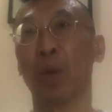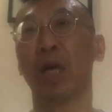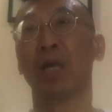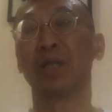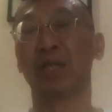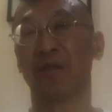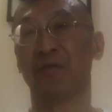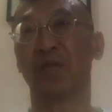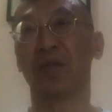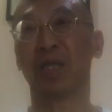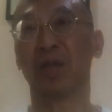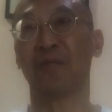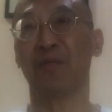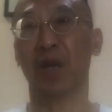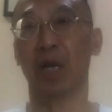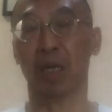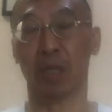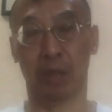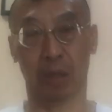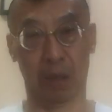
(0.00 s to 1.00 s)

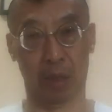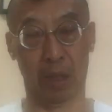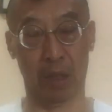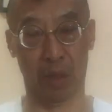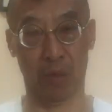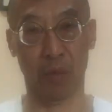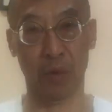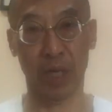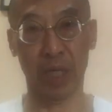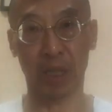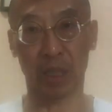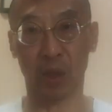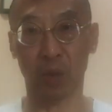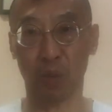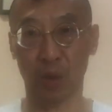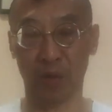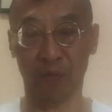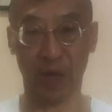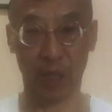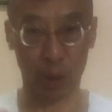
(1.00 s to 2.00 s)
well-diversified REITs
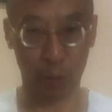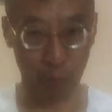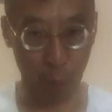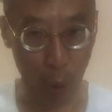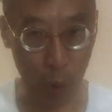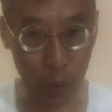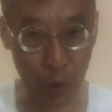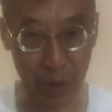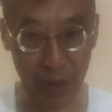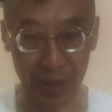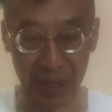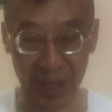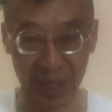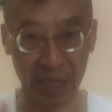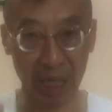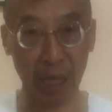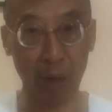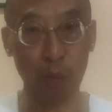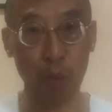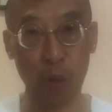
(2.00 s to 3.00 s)
with exposure in
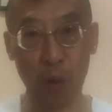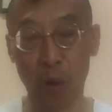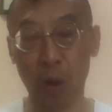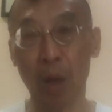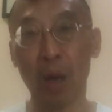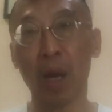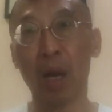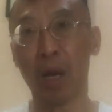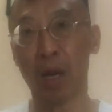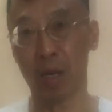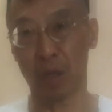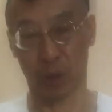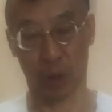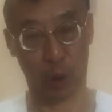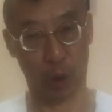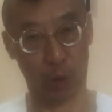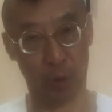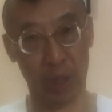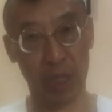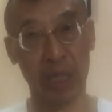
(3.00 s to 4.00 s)
Singapore,
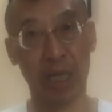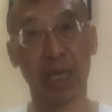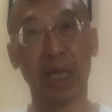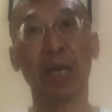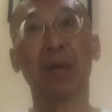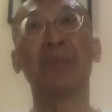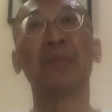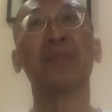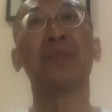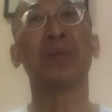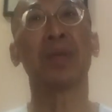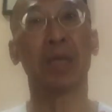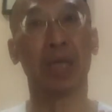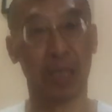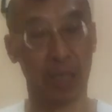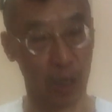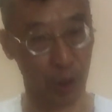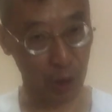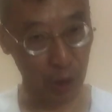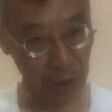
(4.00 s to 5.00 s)
Australia,
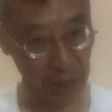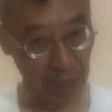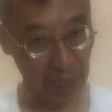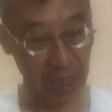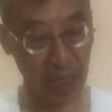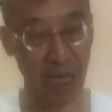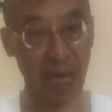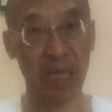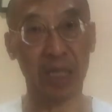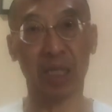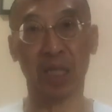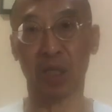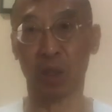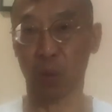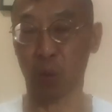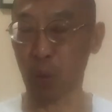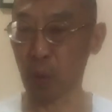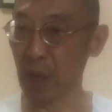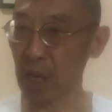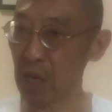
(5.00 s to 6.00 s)
logistics assets,
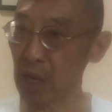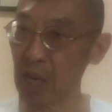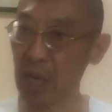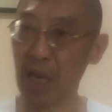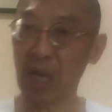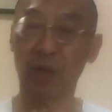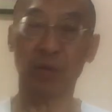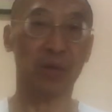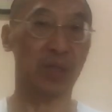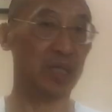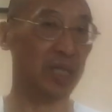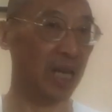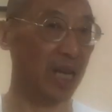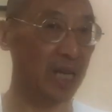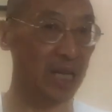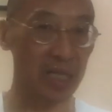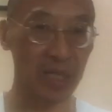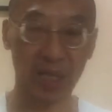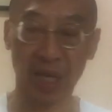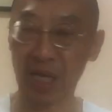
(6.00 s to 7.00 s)
warehouse,
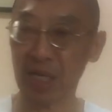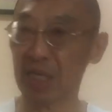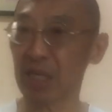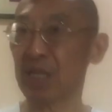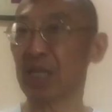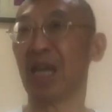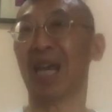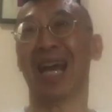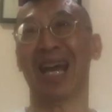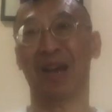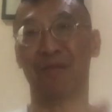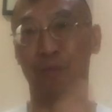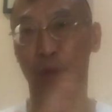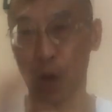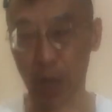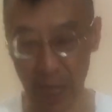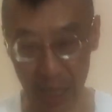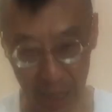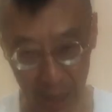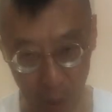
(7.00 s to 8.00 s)
data center, they have
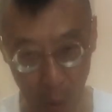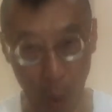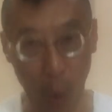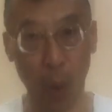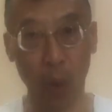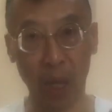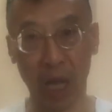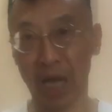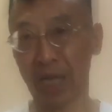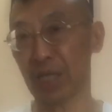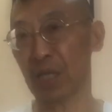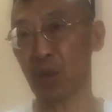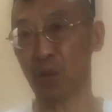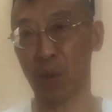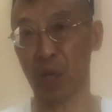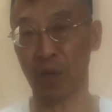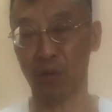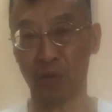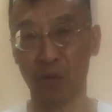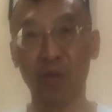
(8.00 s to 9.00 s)
it all under
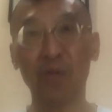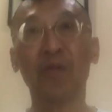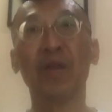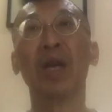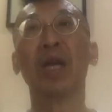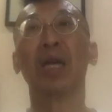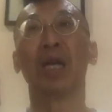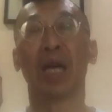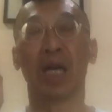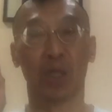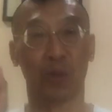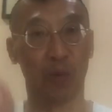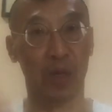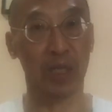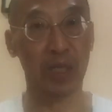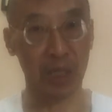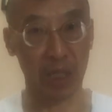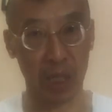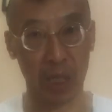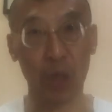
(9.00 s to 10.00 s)
one roof, as well
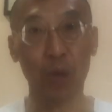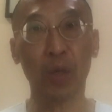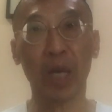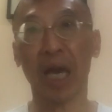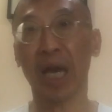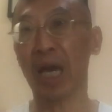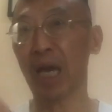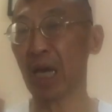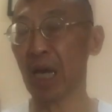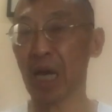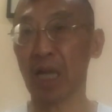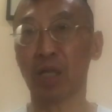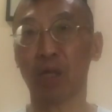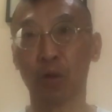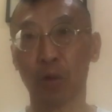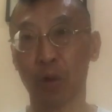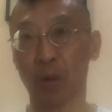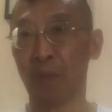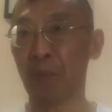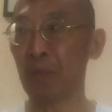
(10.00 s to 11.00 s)
as in the UK and
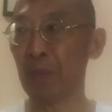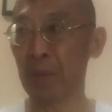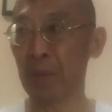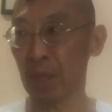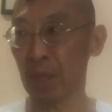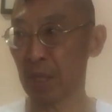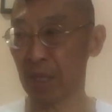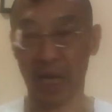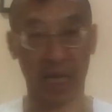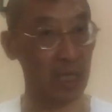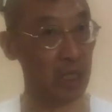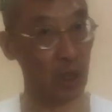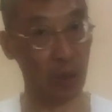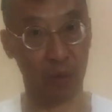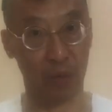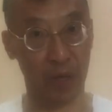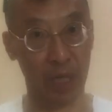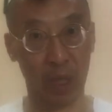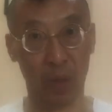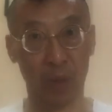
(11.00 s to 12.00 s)
Europe. That's
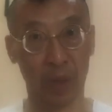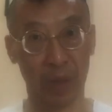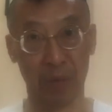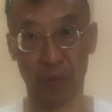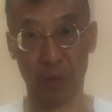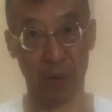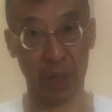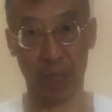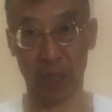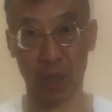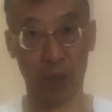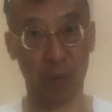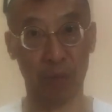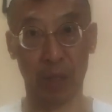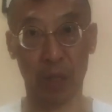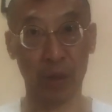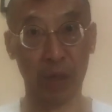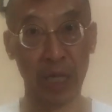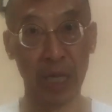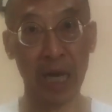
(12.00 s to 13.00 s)
really one of the REITs you should
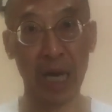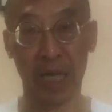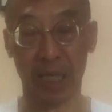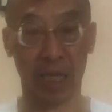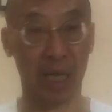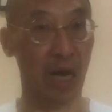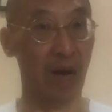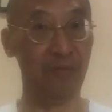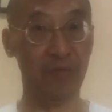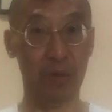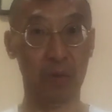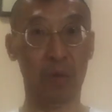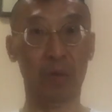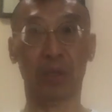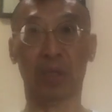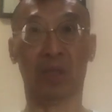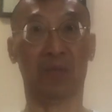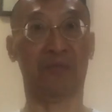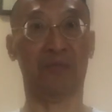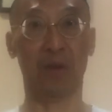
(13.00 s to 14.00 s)
be looking at. After all,
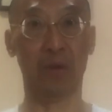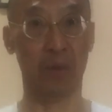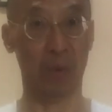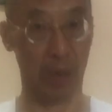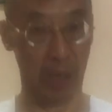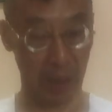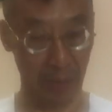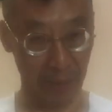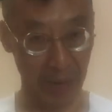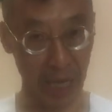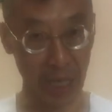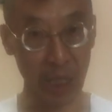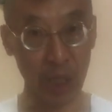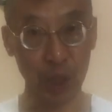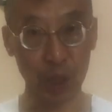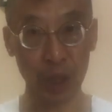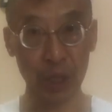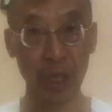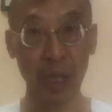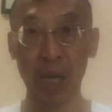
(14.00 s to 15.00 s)
it's very well
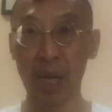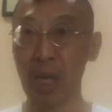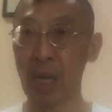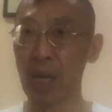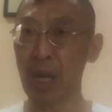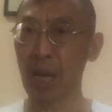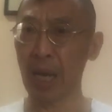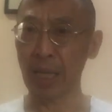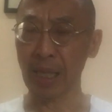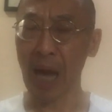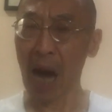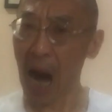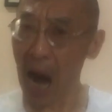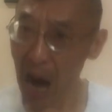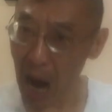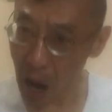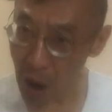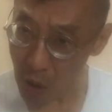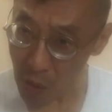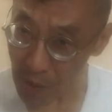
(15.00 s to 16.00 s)
managed. And
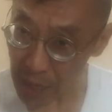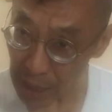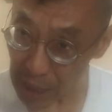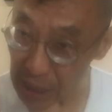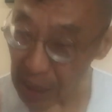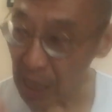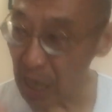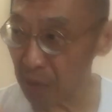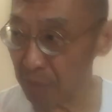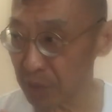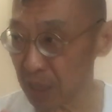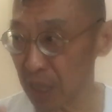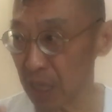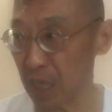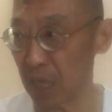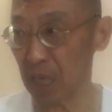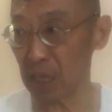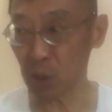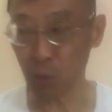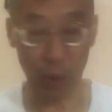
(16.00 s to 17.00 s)
how many times in the
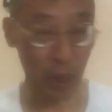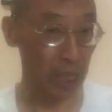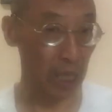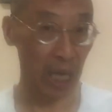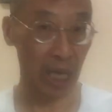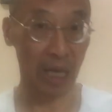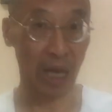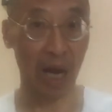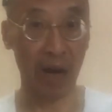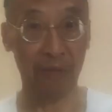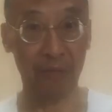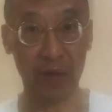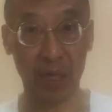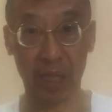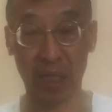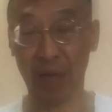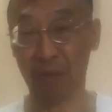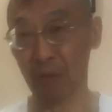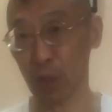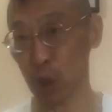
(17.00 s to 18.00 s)
last 1.5
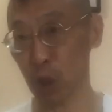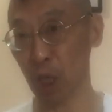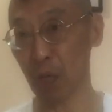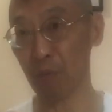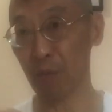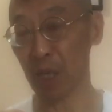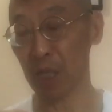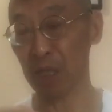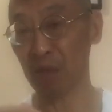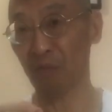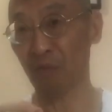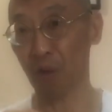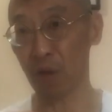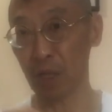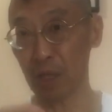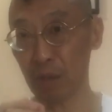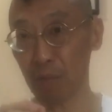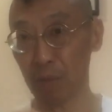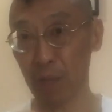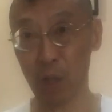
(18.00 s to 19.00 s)
years have the share price
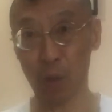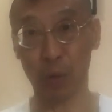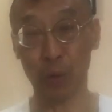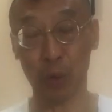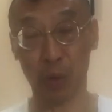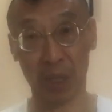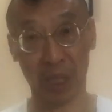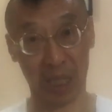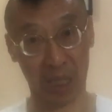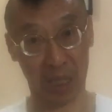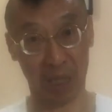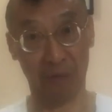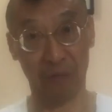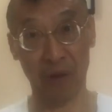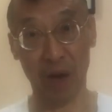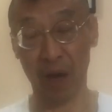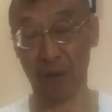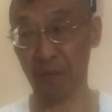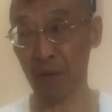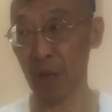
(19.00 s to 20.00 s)
fallen below
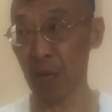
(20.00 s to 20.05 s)
265?